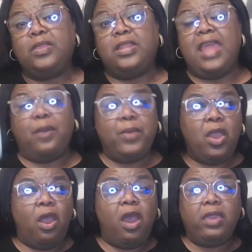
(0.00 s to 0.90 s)
Now, we
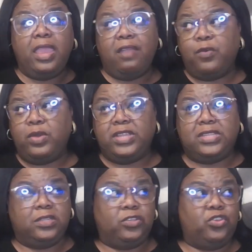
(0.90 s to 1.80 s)
all hear
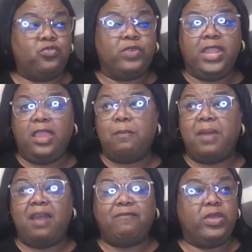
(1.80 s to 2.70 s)
voices. You can hear
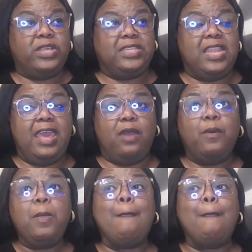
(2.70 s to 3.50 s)
my voice now.